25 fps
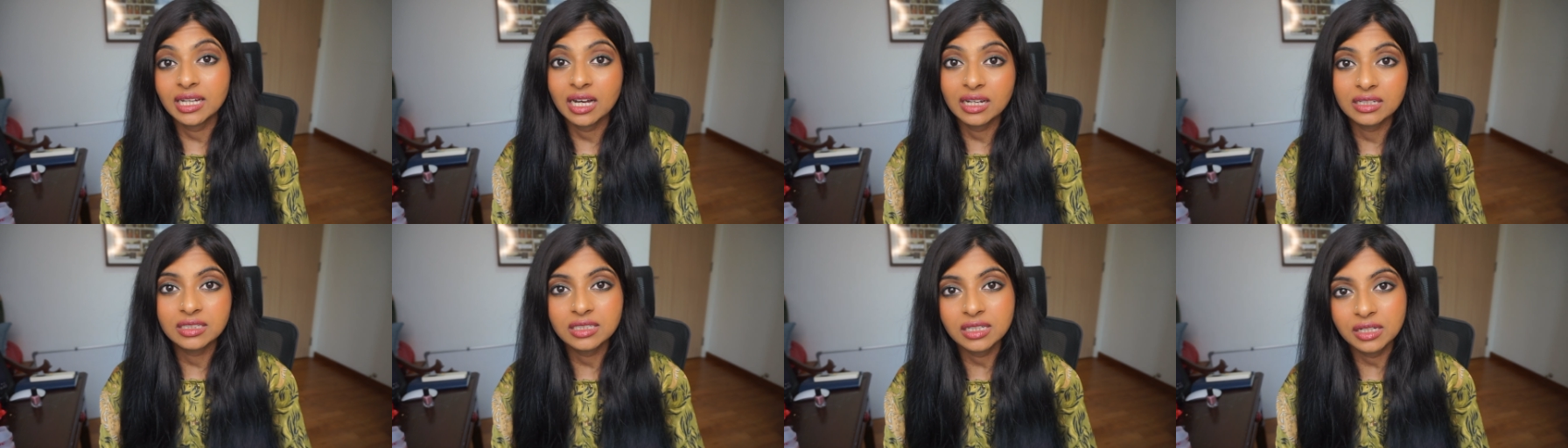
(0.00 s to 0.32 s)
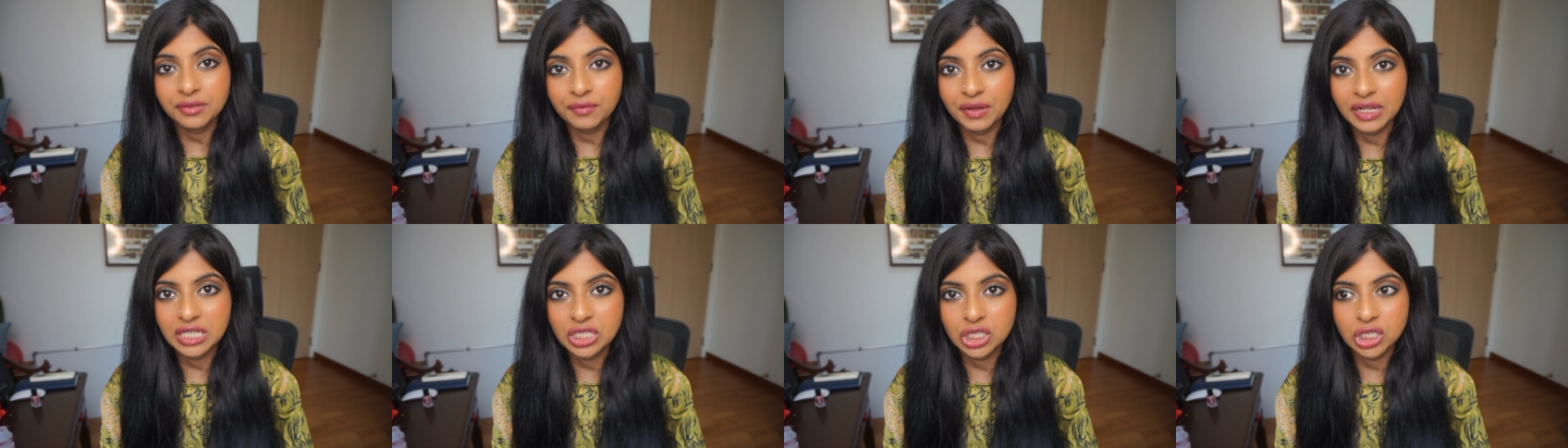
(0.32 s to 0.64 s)

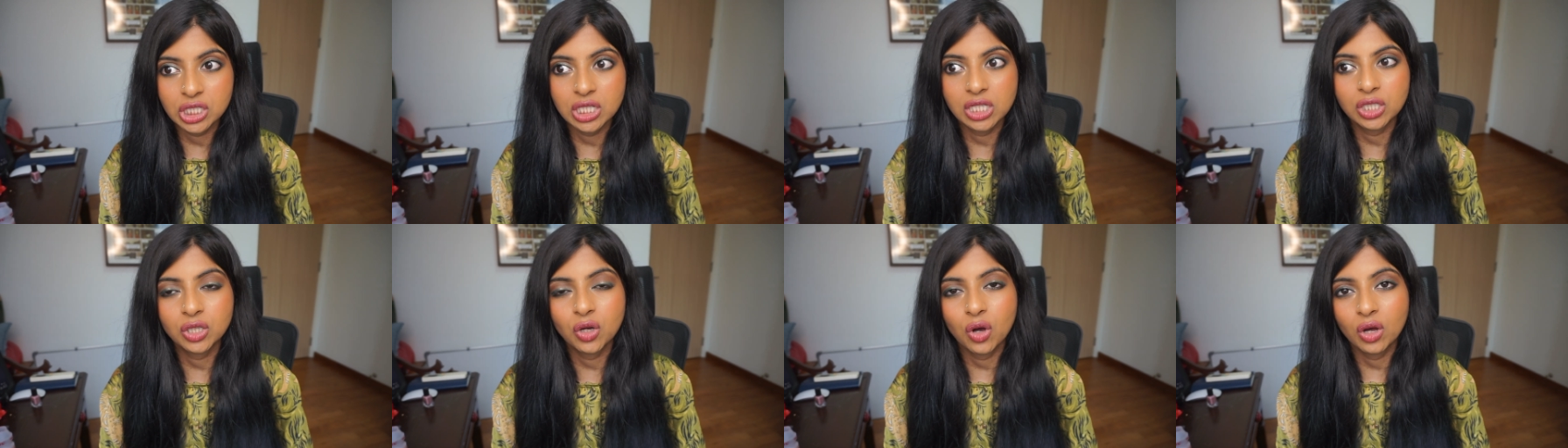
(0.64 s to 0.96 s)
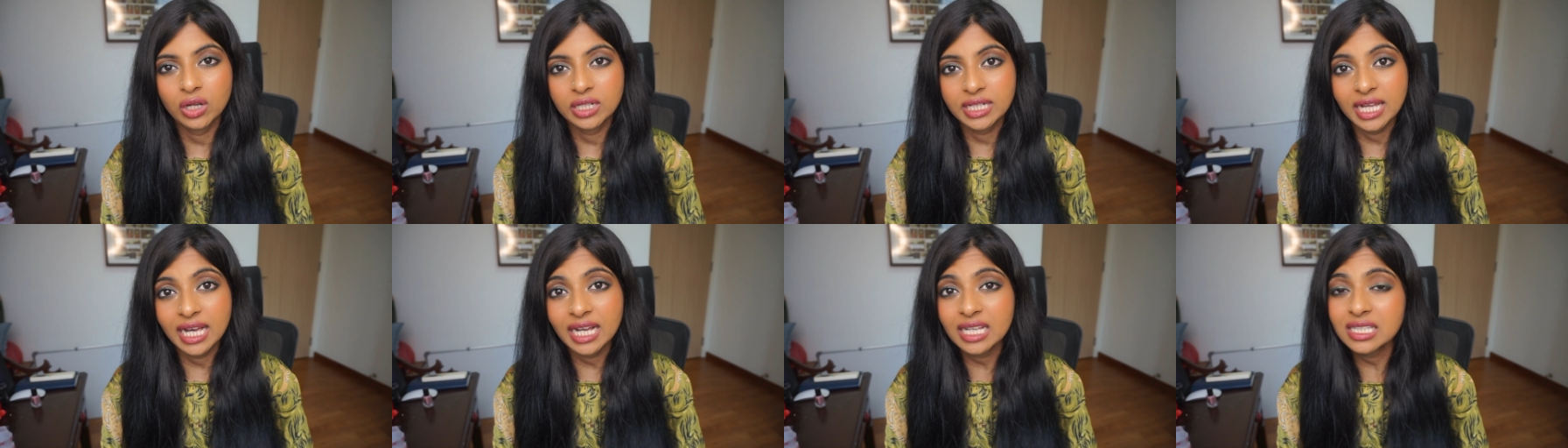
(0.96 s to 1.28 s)
unconventional
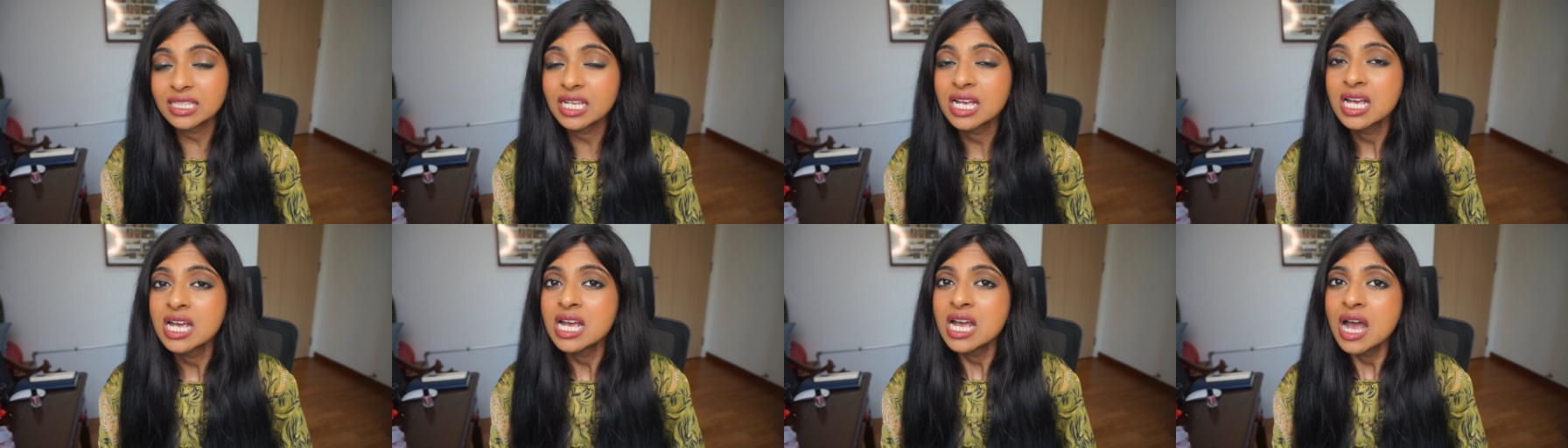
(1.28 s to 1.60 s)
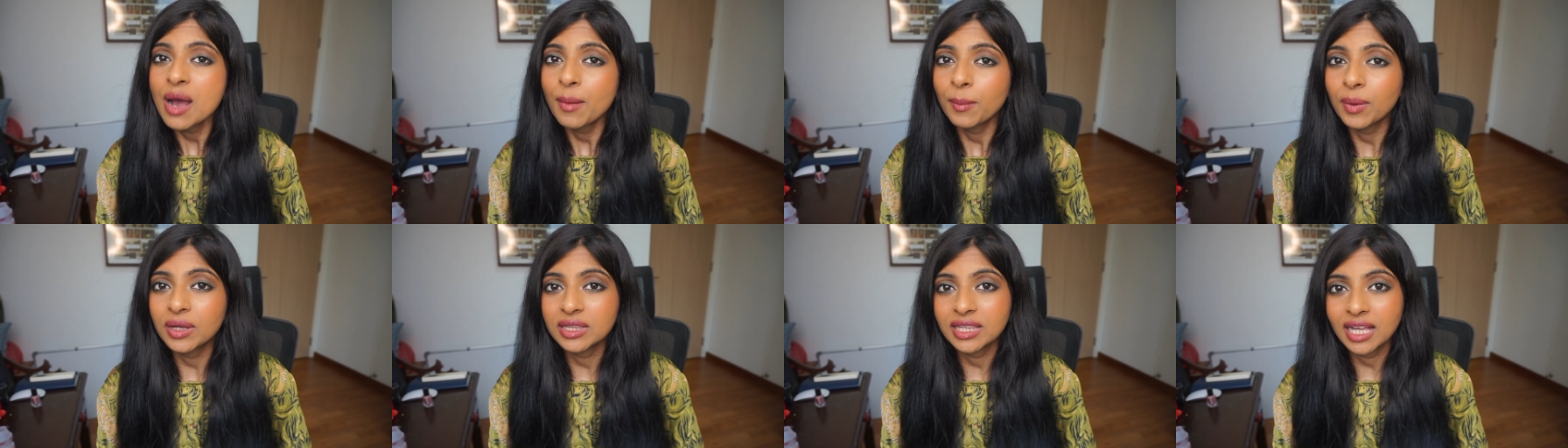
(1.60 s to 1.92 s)
contacts,
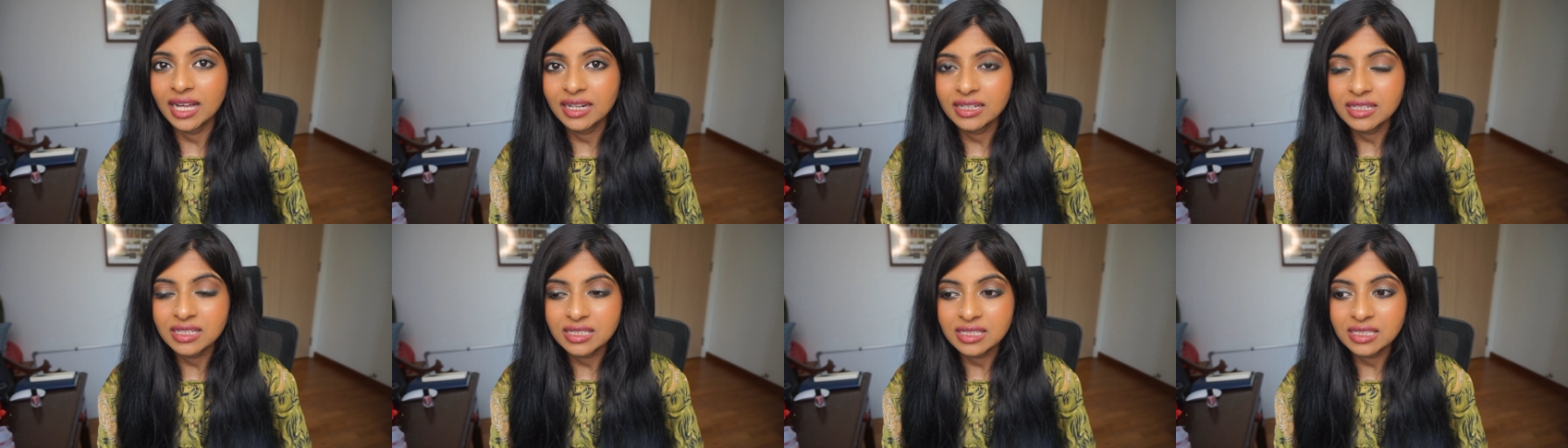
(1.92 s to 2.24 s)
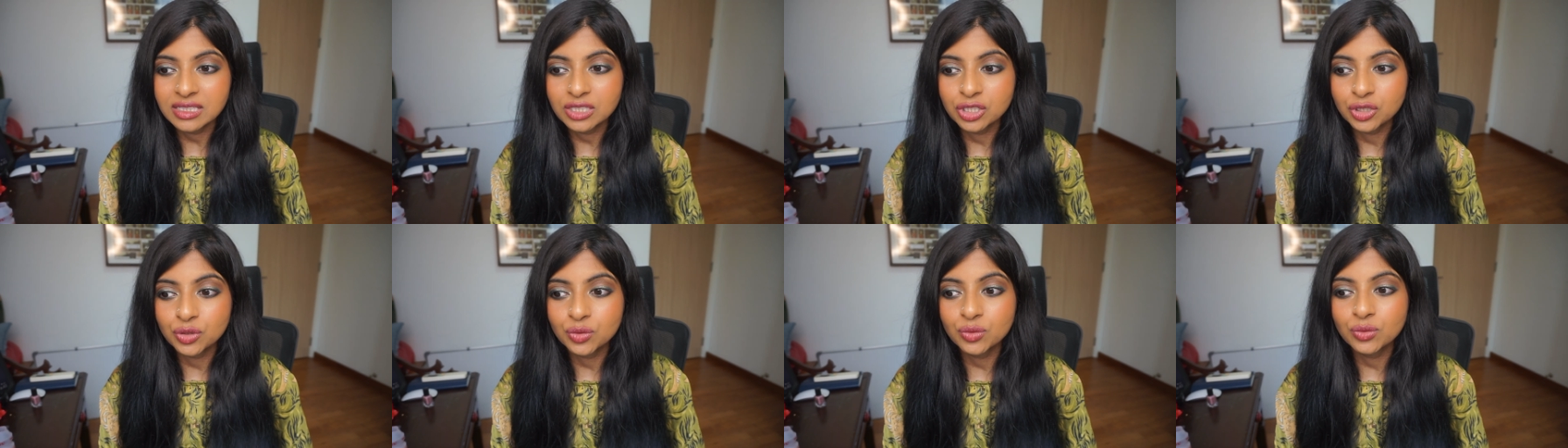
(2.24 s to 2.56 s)
but that
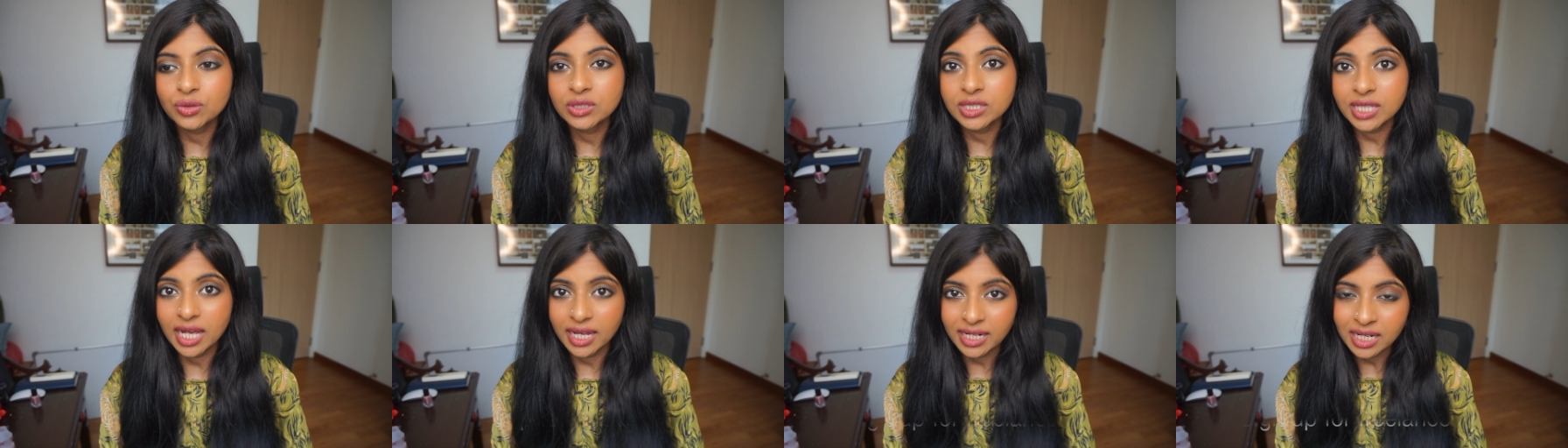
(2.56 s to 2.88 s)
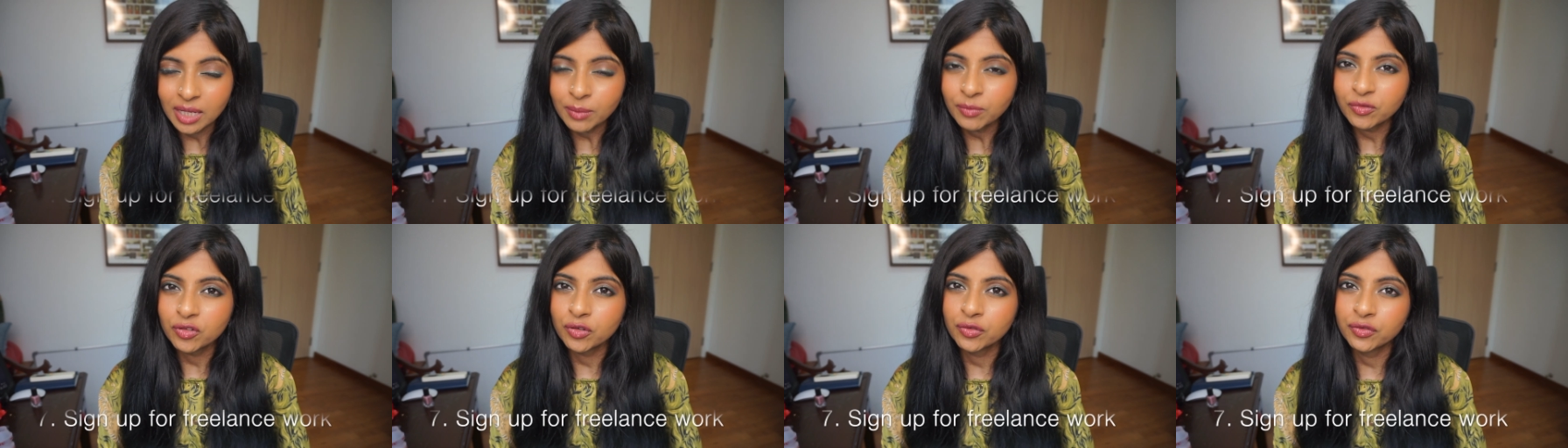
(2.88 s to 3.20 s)
is to sign
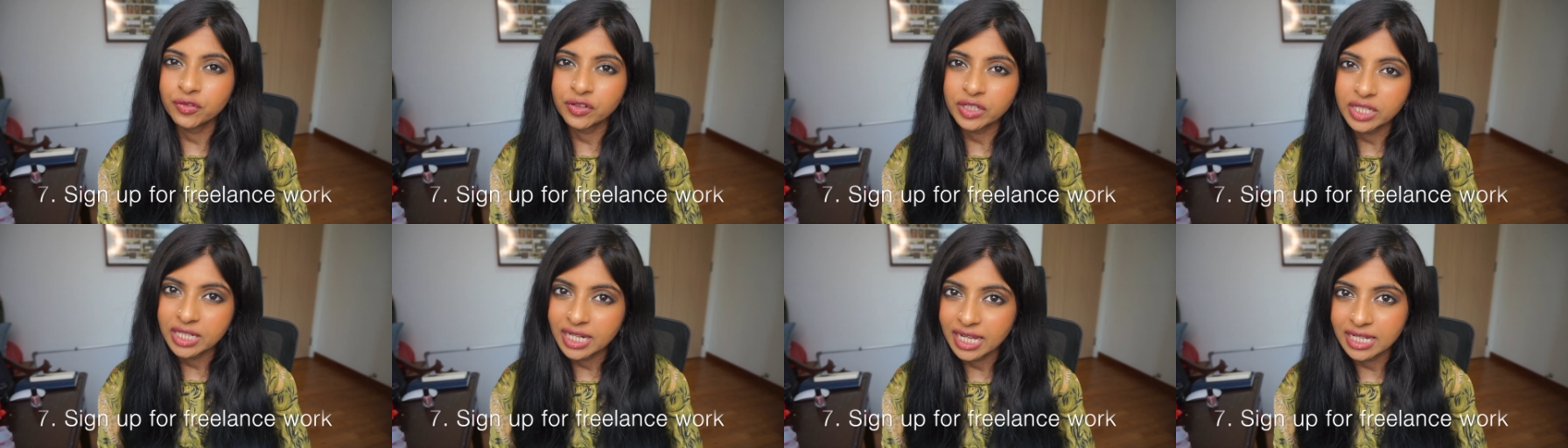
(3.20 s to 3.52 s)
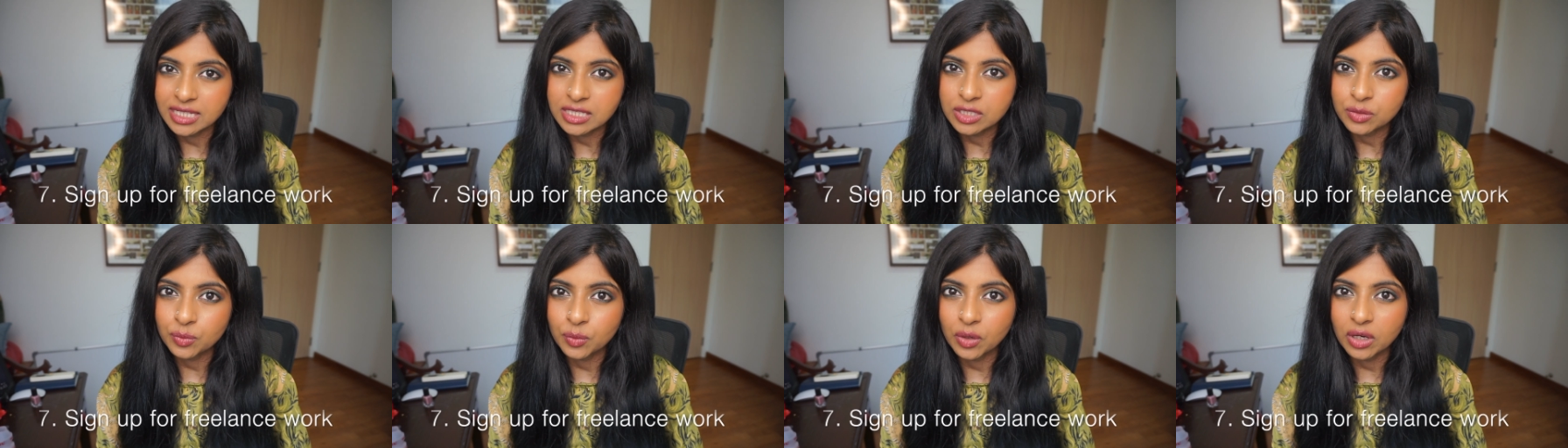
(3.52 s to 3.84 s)
up for
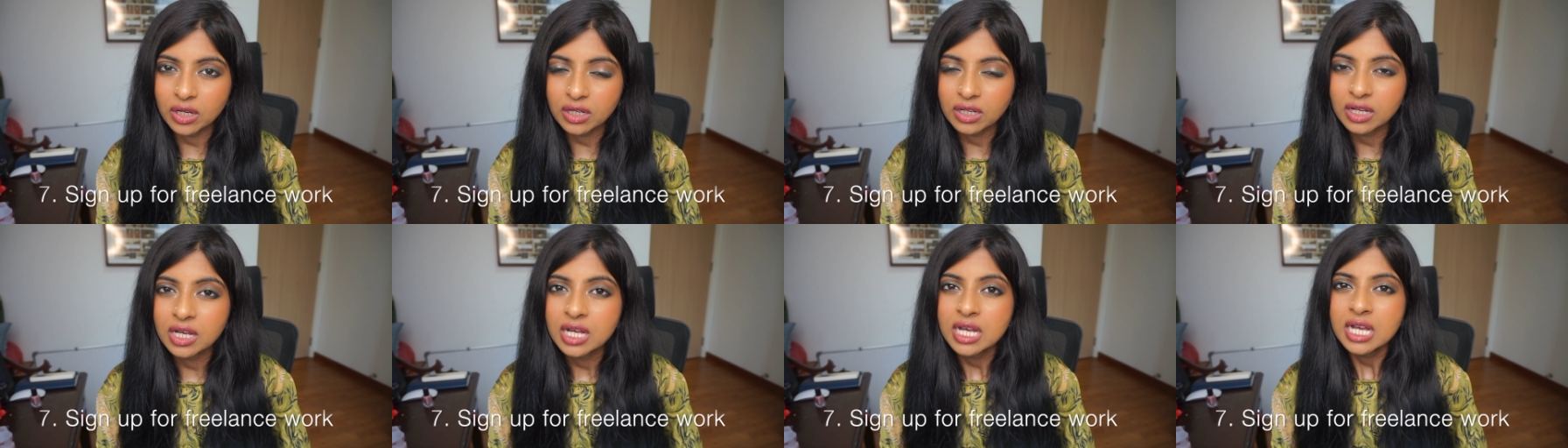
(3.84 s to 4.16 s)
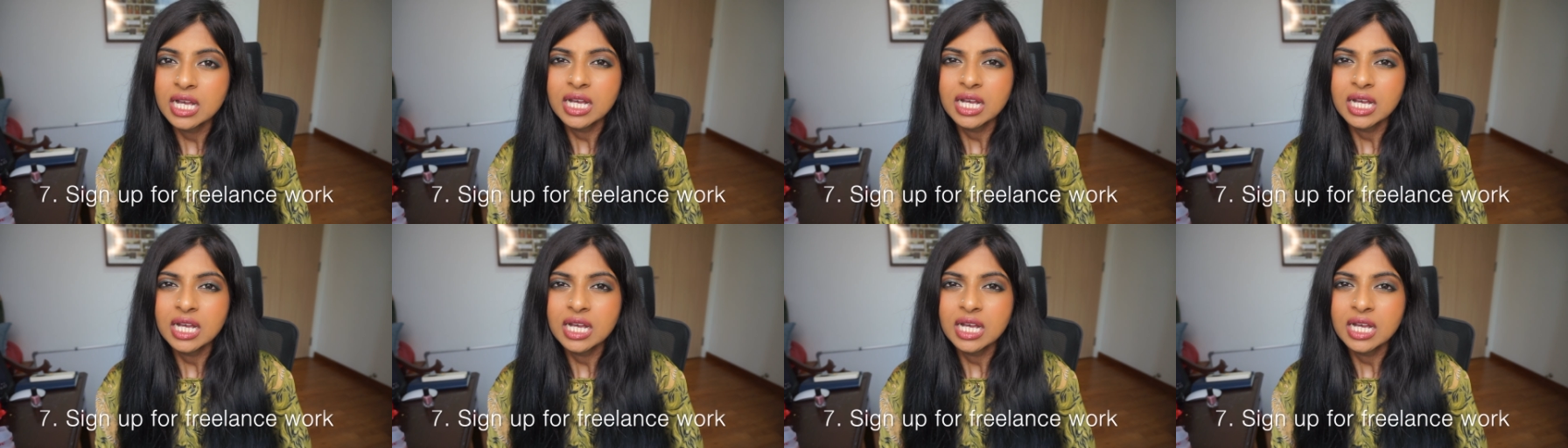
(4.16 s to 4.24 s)
freelance work.